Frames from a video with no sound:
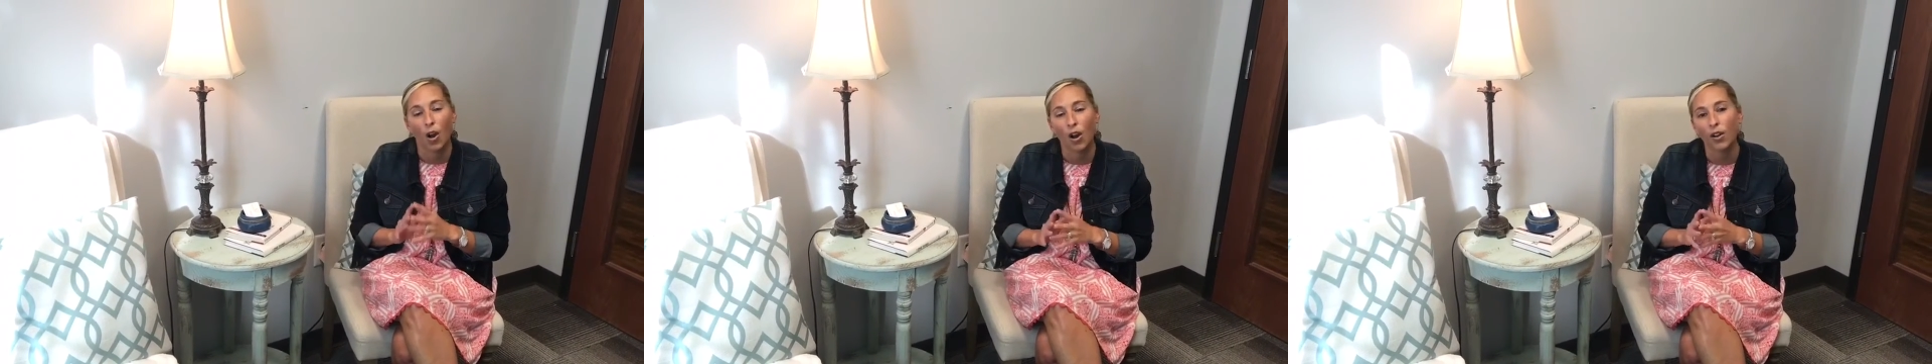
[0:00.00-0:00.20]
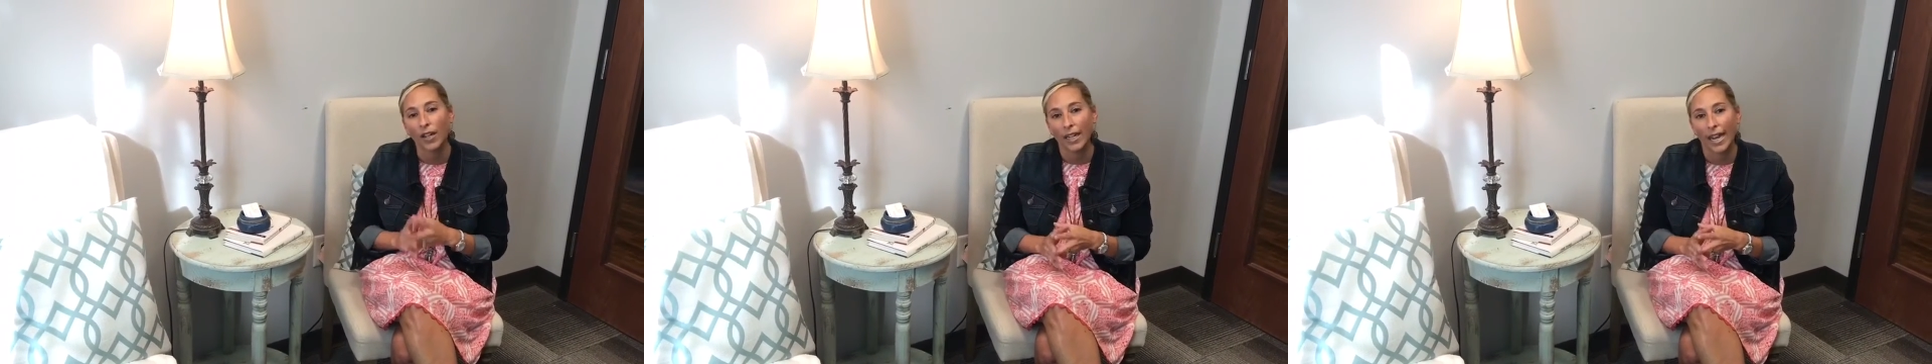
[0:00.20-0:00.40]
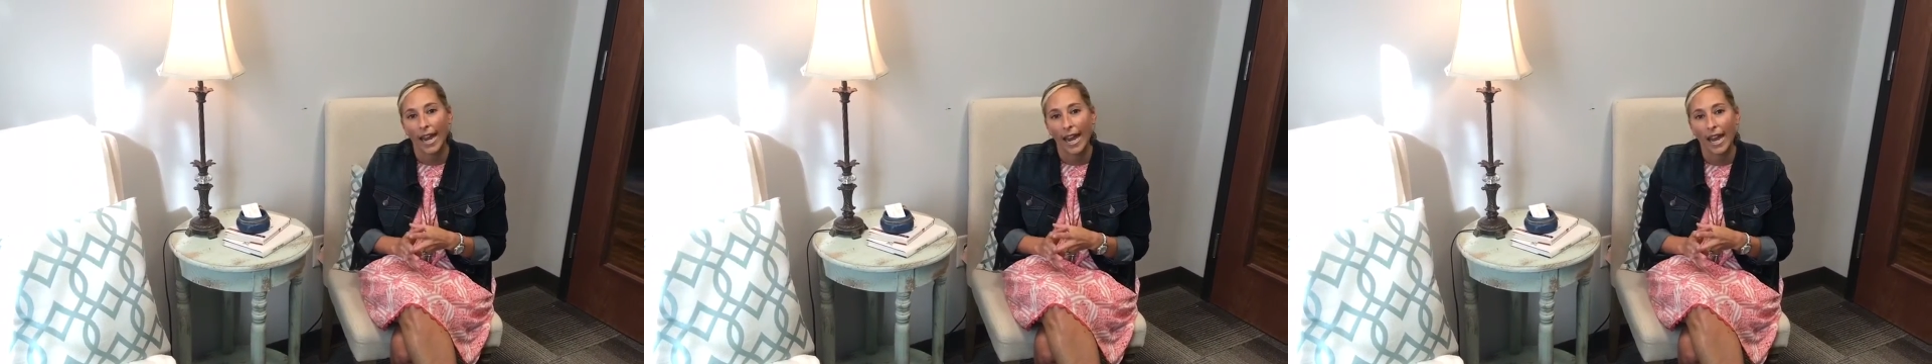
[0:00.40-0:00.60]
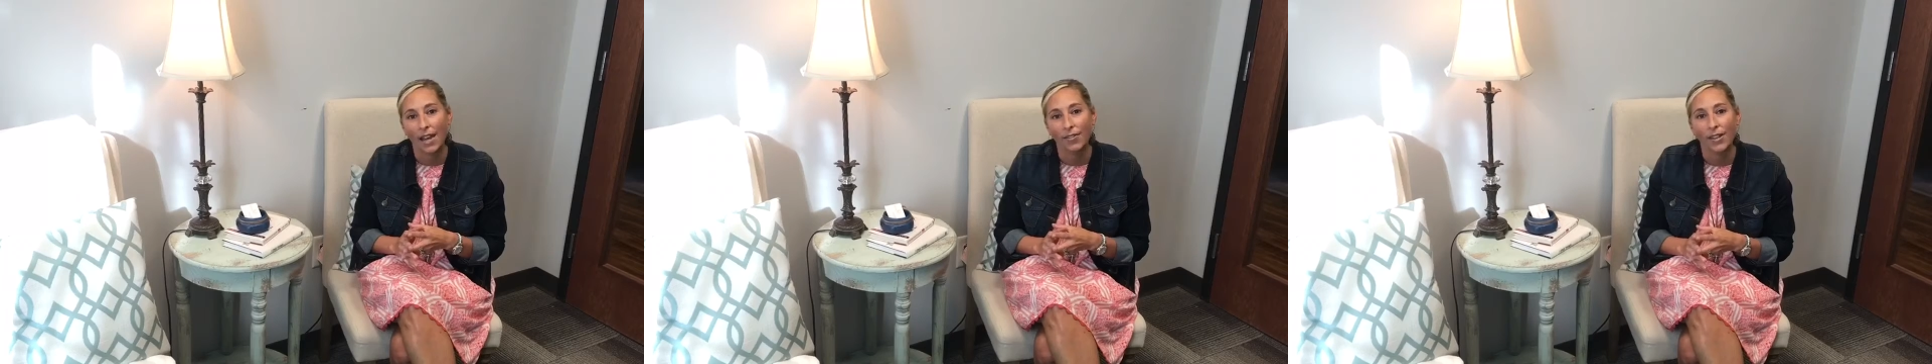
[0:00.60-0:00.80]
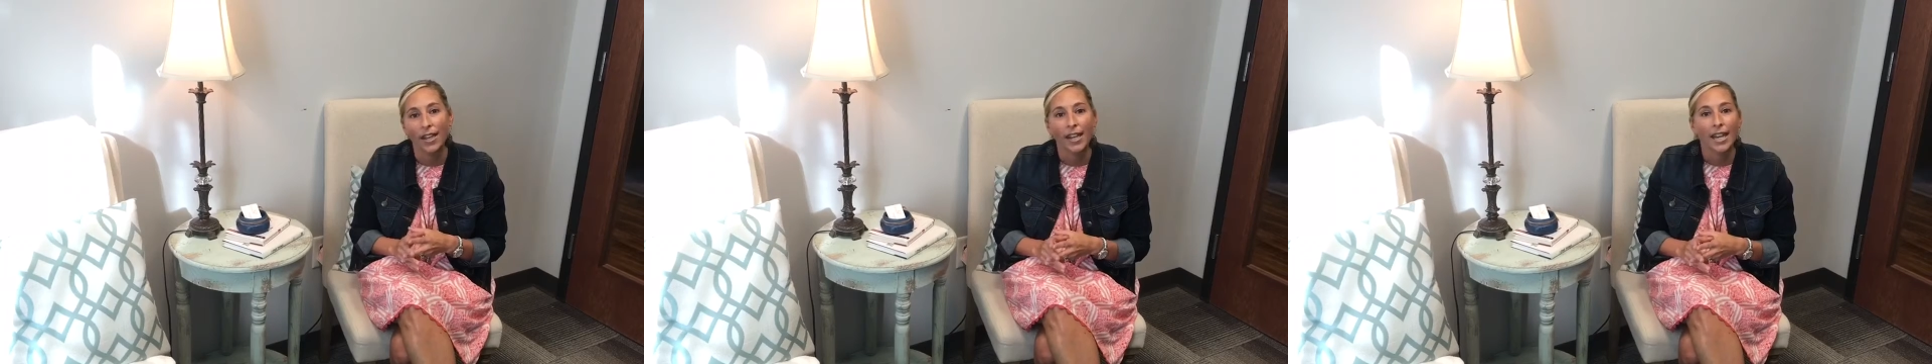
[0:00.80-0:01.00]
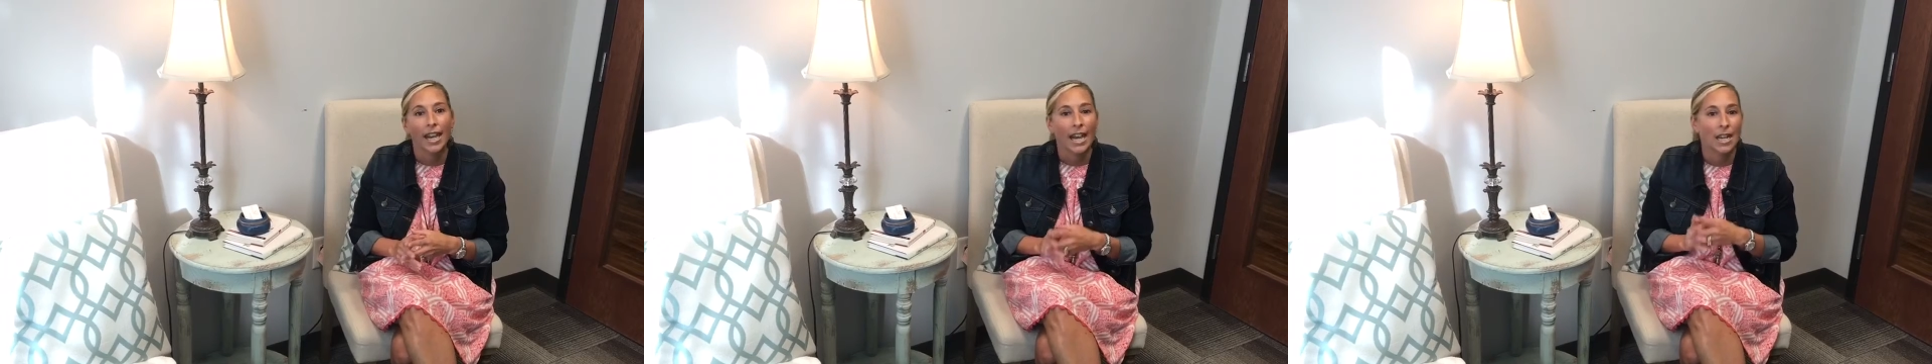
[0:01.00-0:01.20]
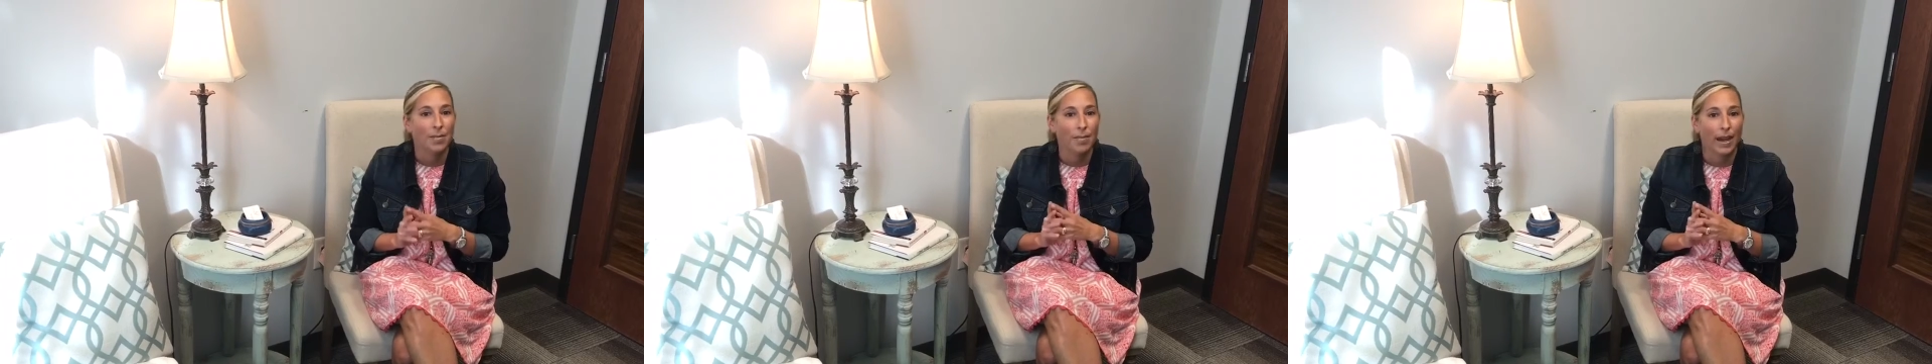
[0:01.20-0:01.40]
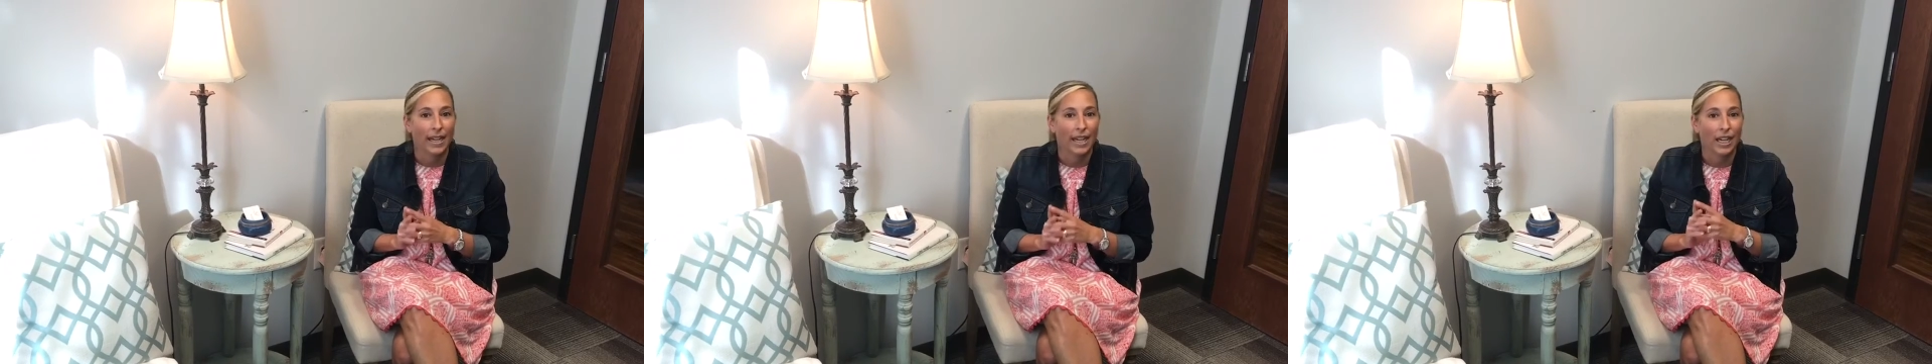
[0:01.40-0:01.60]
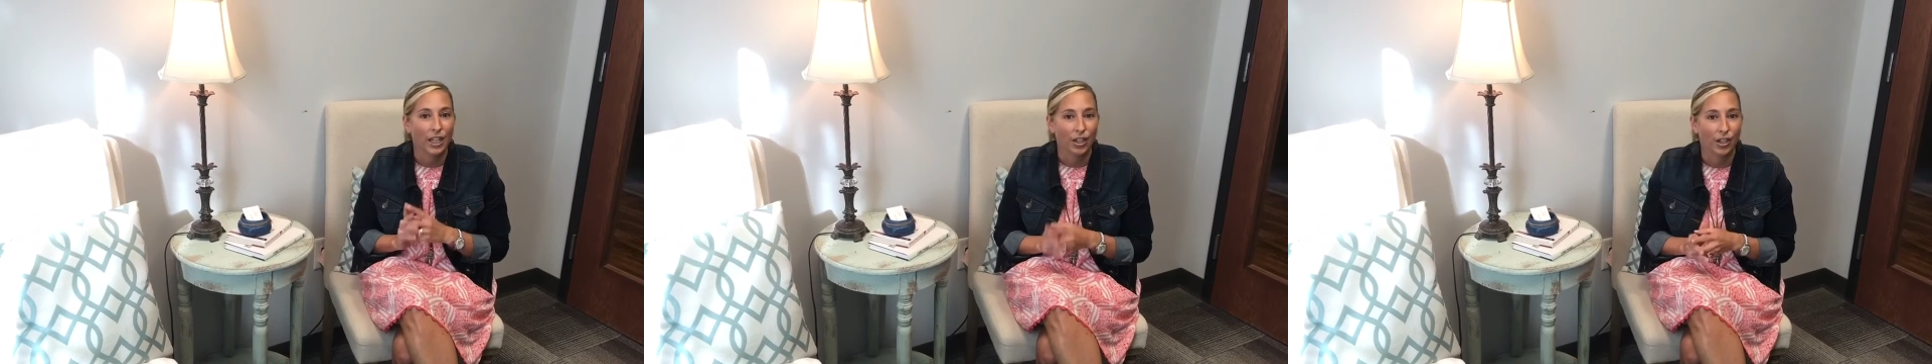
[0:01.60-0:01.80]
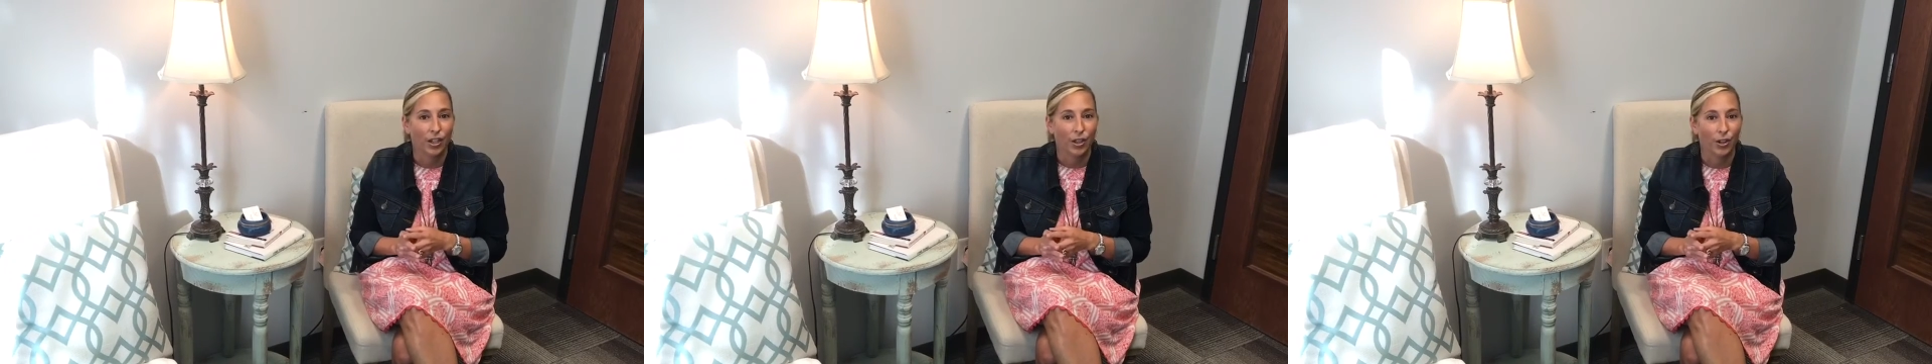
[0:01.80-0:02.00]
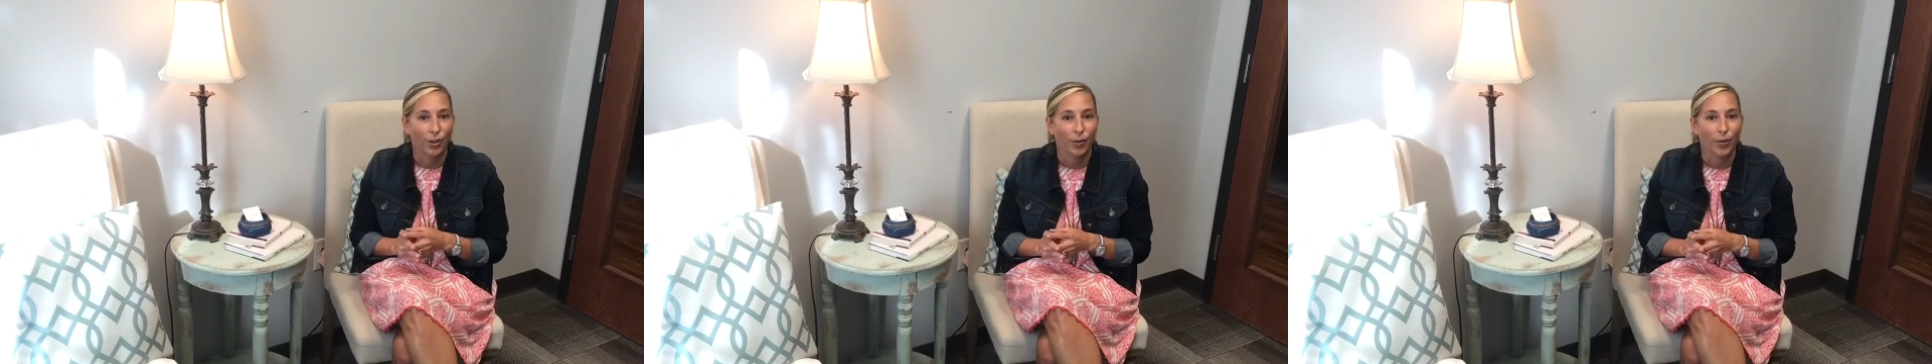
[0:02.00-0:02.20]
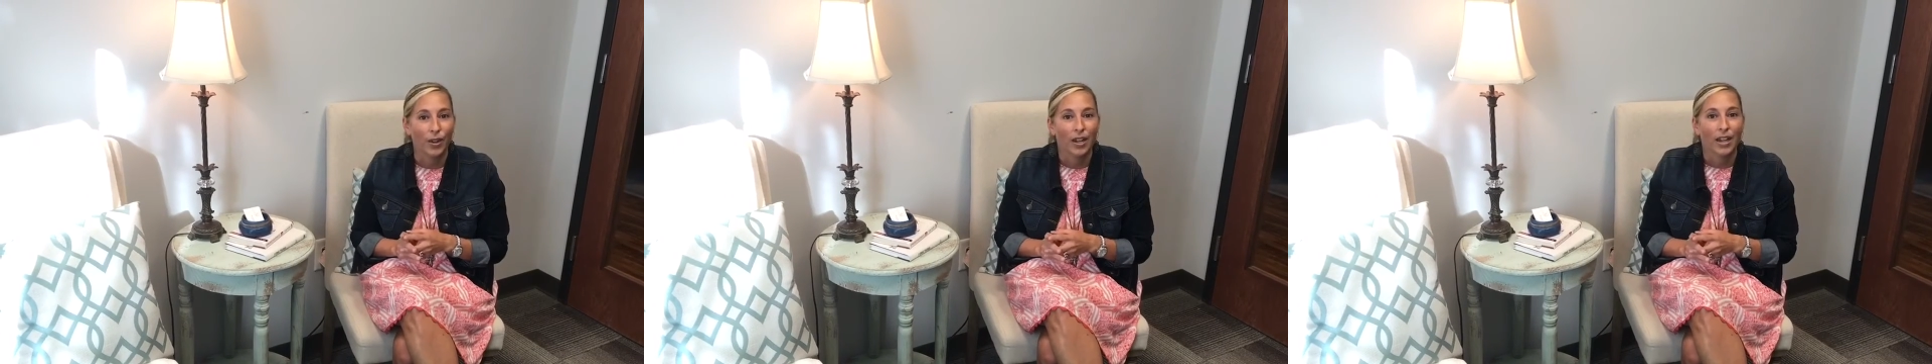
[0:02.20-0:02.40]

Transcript: already have and make it new.